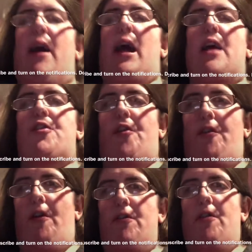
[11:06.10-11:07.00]
and turn
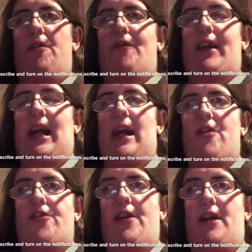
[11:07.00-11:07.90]
on
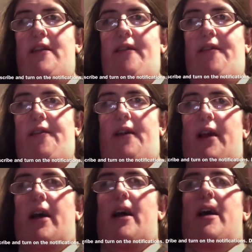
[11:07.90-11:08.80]
notifications.
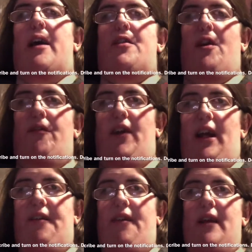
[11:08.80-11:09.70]
Don't
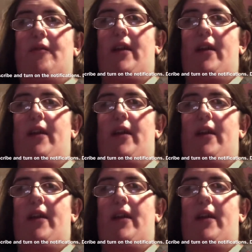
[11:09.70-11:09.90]
forget to leave a